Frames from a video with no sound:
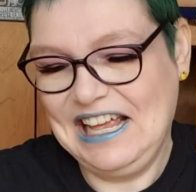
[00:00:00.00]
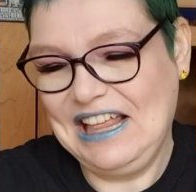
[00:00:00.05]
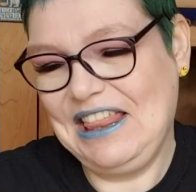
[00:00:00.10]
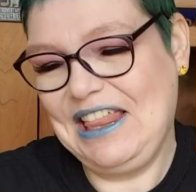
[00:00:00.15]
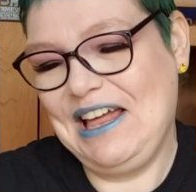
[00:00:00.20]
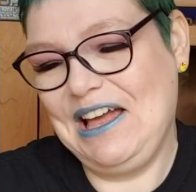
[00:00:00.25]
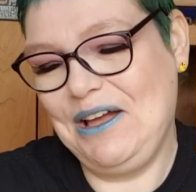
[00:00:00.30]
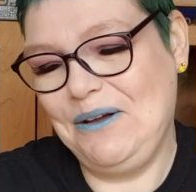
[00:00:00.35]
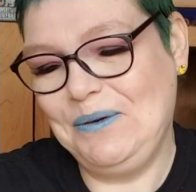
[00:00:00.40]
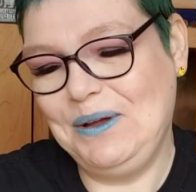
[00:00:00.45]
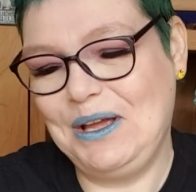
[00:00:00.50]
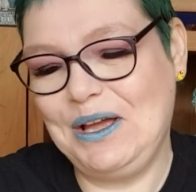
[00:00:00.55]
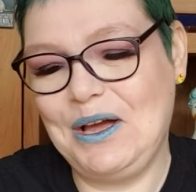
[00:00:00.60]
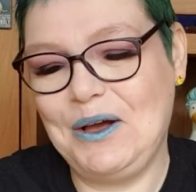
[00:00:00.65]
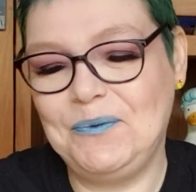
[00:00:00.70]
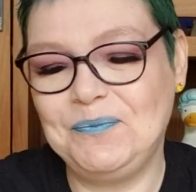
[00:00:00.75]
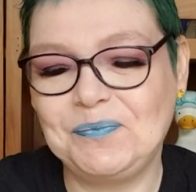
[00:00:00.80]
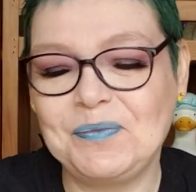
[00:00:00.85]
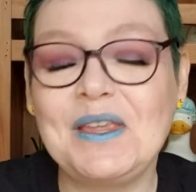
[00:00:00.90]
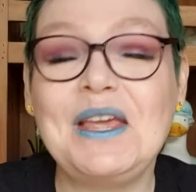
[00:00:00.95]
There we
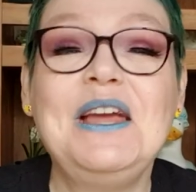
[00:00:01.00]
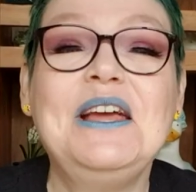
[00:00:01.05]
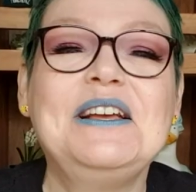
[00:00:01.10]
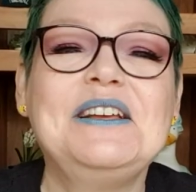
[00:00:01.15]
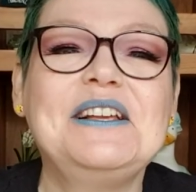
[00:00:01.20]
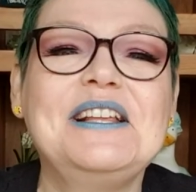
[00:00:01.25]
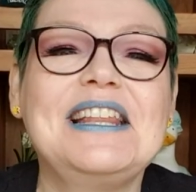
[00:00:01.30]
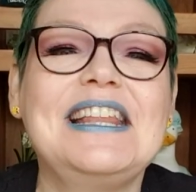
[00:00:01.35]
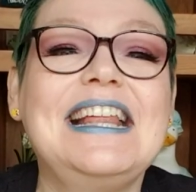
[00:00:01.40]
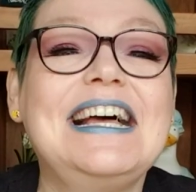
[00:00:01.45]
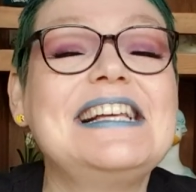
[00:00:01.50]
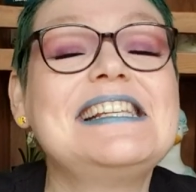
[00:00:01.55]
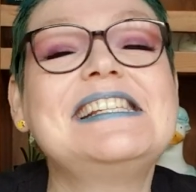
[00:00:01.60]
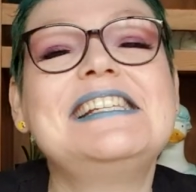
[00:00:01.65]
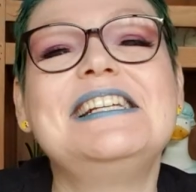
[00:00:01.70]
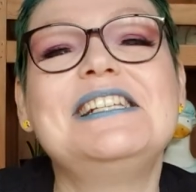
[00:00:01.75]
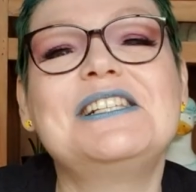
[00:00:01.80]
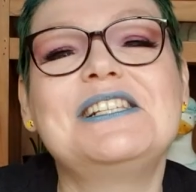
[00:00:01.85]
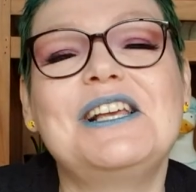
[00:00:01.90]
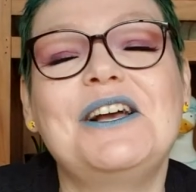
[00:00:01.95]
go. That's
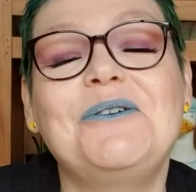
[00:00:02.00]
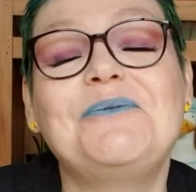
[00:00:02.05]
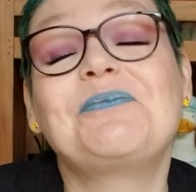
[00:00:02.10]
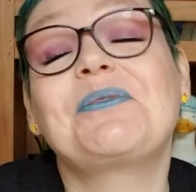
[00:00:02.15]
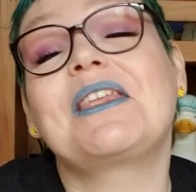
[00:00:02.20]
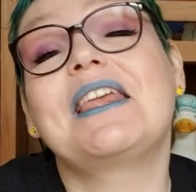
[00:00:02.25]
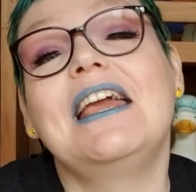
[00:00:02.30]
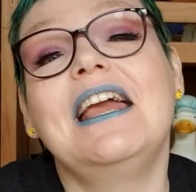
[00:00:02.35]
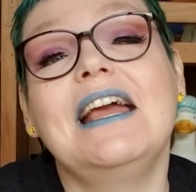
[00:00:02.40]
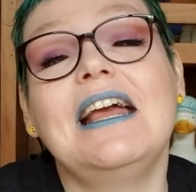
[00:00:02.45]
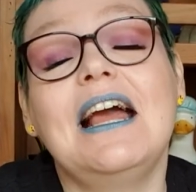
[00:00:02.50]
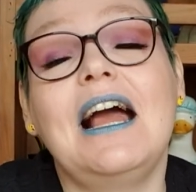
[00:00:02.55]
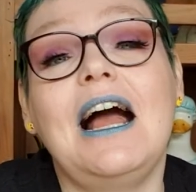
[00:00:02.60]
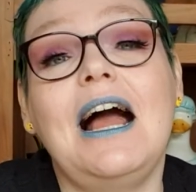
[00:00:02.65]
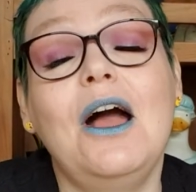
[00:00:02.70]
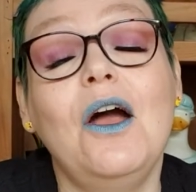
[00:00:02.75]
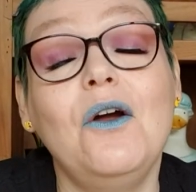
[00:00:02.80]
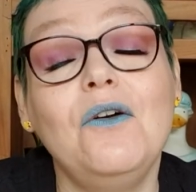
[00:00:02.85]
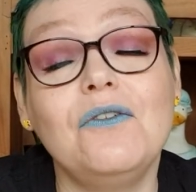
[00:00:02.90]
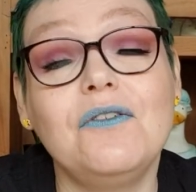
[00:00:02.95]
it. So
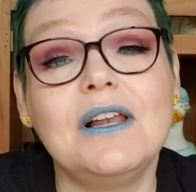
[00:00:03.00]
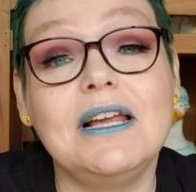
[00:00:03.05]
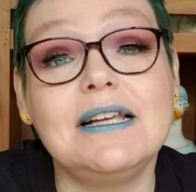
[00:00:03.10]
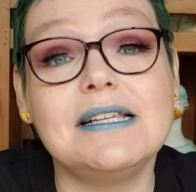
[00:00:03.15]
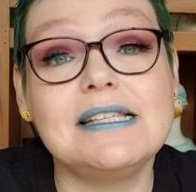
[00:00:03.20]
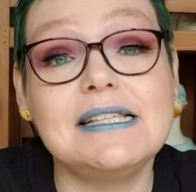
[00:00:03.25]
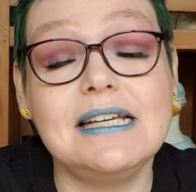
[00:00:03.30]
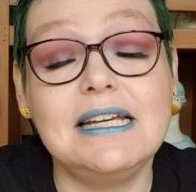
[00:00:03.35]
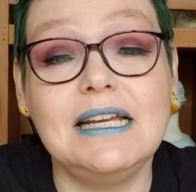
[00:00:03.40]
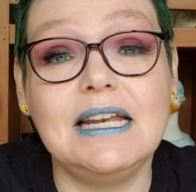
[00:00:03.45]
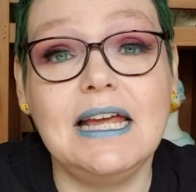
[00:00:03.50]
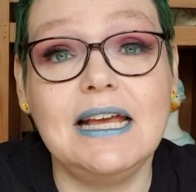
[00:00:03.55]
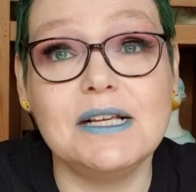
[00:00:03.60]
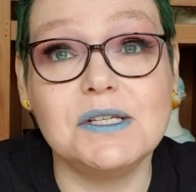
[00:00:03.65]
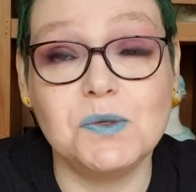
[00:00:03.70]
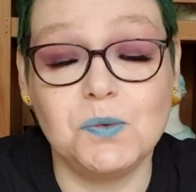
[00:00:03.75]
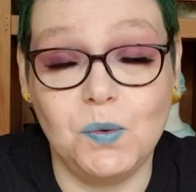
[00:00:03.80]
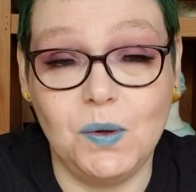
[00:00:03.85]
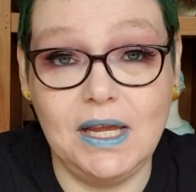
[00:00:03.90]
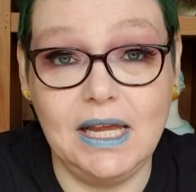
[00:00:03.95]
hopefully I'll see you
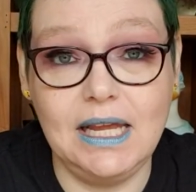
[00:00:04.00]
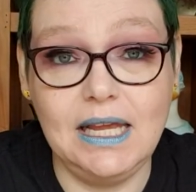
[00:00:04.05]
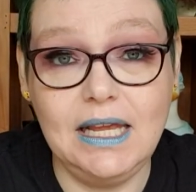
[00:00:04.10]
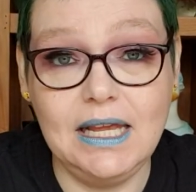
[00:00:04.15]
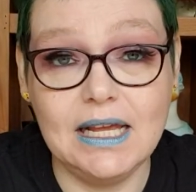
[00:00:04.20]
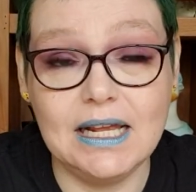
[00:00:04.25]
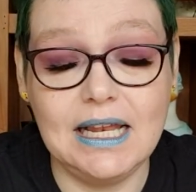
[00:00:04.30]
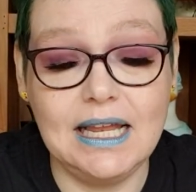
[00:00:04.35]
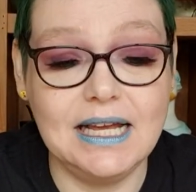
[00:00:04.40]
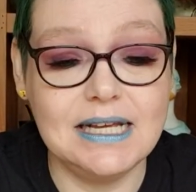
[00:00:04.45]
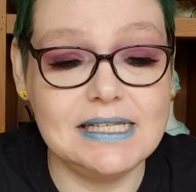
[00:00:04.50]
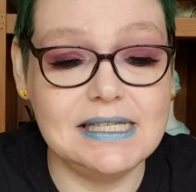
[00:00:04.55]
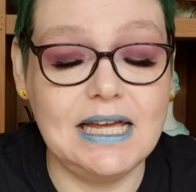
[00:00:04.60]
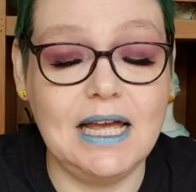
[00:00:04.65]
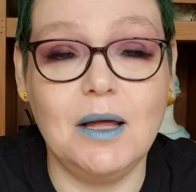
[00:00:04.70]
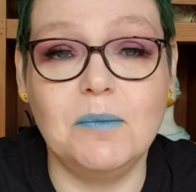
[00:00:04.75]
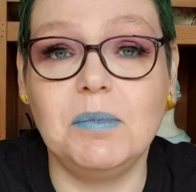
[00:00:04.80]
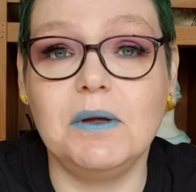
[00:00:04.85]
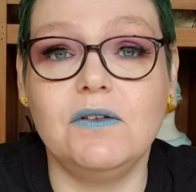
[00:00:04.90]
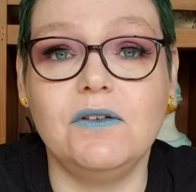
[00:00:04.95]
next week. Like I say,
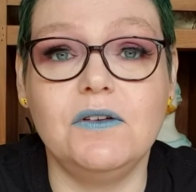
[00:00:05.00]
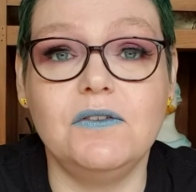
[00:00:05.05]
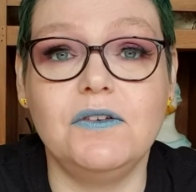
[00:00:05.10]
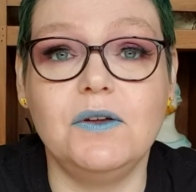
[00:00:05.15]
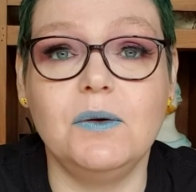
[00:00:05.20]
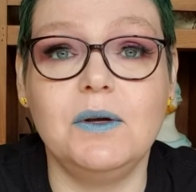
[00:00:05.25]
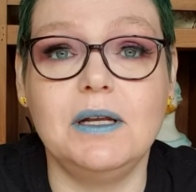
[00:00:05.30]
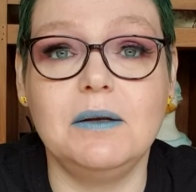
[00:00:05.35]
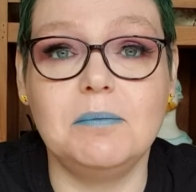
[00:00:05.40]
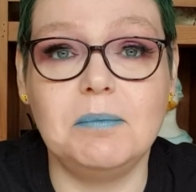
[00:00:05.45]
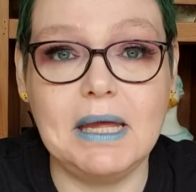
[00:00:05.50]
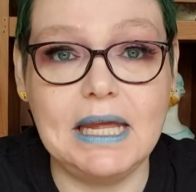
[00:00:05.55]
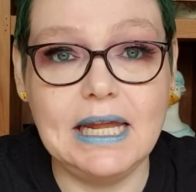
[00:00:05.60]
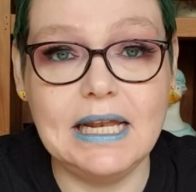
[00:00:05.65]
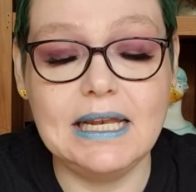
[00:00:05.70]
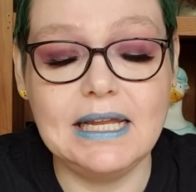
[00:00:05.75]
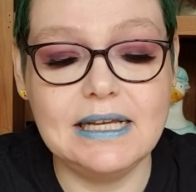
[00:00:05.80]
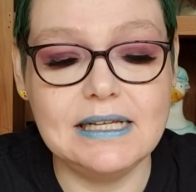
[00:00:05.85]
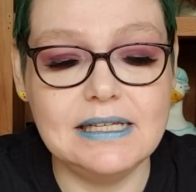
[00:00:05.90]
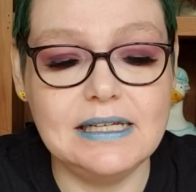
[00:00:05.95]
I'll be reviewing
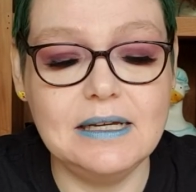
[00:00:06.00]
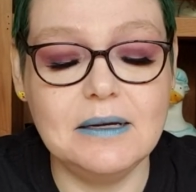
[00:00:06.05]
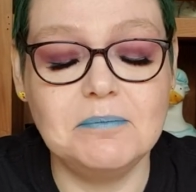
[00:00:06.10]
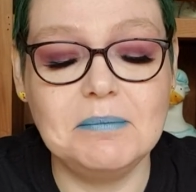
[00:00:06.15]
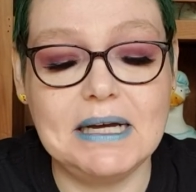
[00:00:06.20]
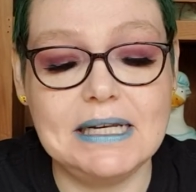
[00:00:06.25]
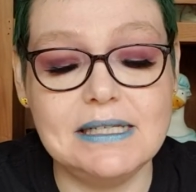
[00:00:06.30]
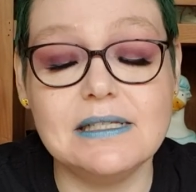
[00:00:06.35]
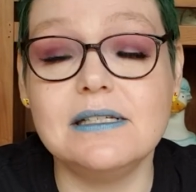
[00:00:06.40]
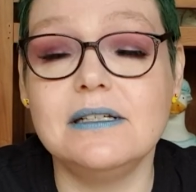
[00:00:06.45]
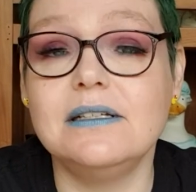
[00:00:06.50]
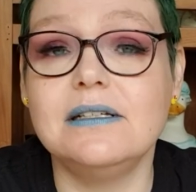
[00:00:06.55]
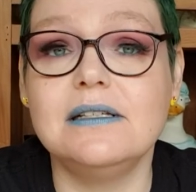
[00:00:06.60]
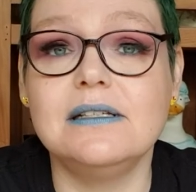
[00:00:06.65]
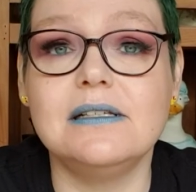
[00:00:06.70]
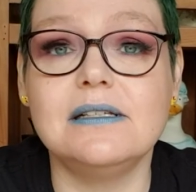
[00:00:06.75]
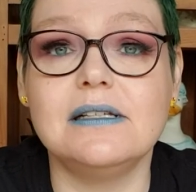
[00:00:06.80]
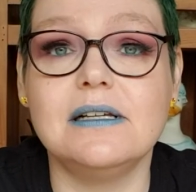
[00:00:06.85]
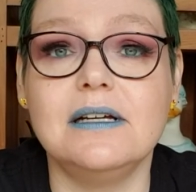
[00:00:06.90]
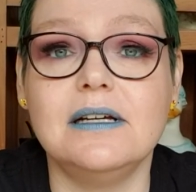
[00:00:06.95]
Bailey
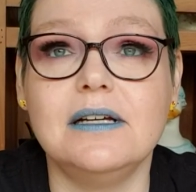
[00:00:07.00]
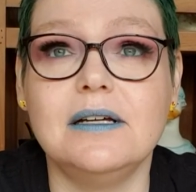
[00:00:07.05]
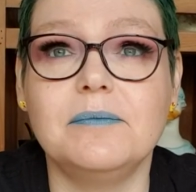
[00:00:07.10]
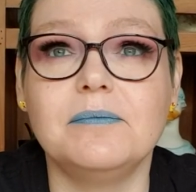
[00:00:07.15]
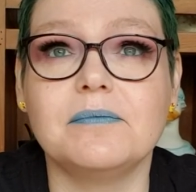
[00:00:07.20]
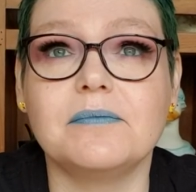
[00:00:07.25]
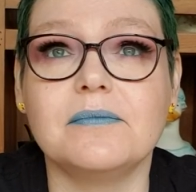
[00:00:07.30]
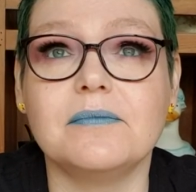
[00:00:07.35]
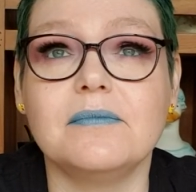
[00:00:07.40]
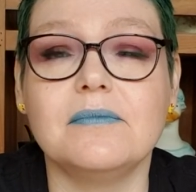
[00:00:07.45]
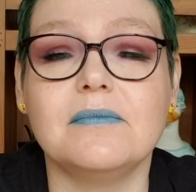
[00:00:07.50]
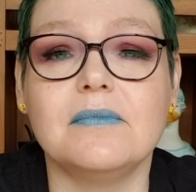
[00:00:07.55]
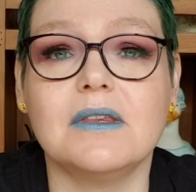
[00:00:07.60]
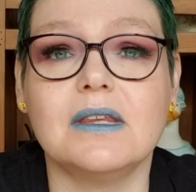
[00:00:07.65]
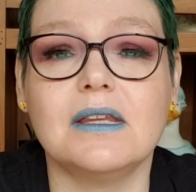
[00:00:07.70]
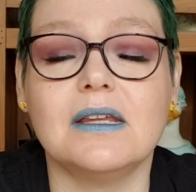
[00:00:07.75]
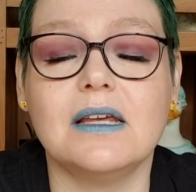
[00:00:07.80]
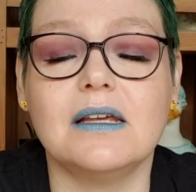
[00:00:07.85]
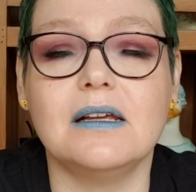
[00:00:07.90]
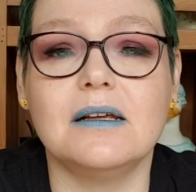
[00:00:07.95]
Madison's
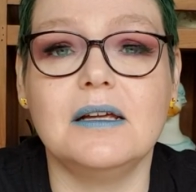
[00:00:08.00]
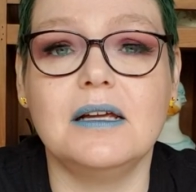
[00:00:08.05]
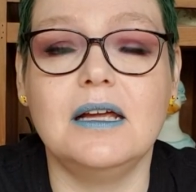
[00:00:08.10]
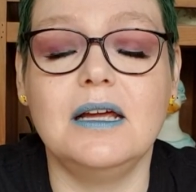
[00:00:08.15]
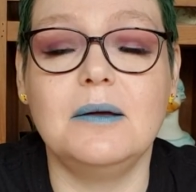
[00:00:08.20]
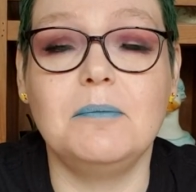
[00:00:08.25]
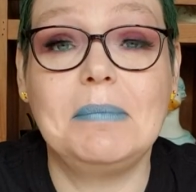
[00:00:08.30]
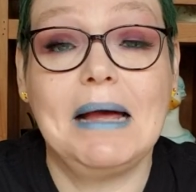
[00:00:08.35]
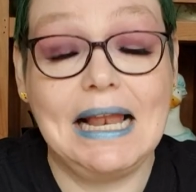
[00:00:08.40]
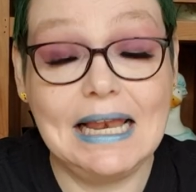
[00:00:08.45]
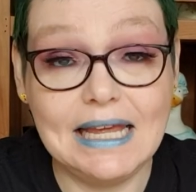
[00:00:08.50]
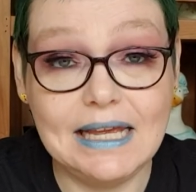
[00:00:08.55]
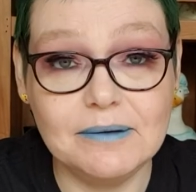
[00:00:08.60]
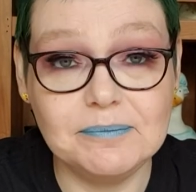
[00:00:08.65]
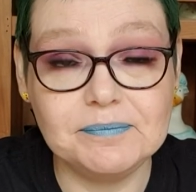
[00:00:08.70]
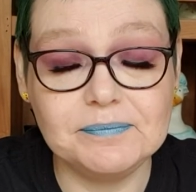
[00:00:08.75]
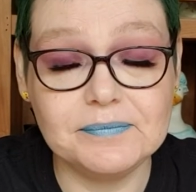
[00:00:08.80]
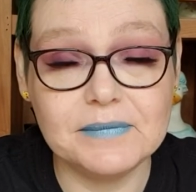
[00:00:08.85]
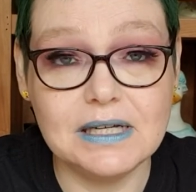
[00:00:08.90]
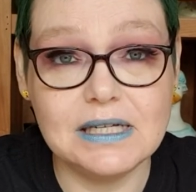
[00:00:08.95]
palette.
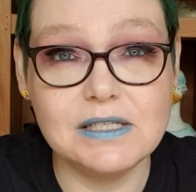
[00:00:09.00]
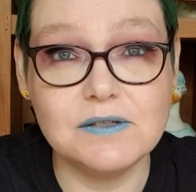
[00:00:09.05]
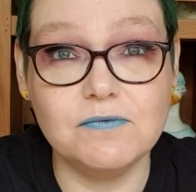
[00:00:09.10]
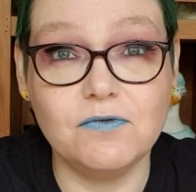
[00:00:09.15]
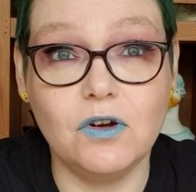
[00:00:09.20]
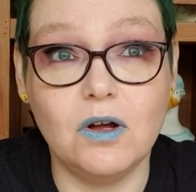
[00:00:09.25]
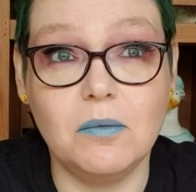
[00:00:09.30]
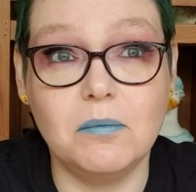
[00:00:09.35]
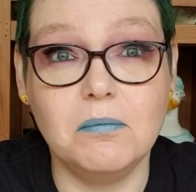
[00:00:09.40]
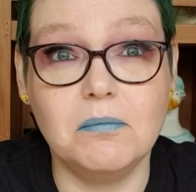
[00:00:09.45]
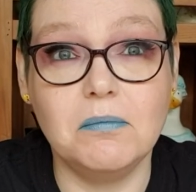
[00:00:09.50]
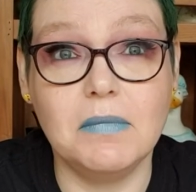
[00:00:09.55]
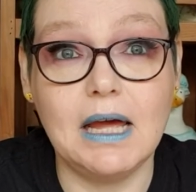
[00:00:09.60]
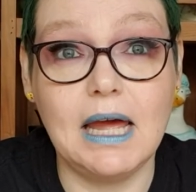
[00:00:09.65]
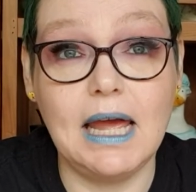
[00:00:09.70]
That's from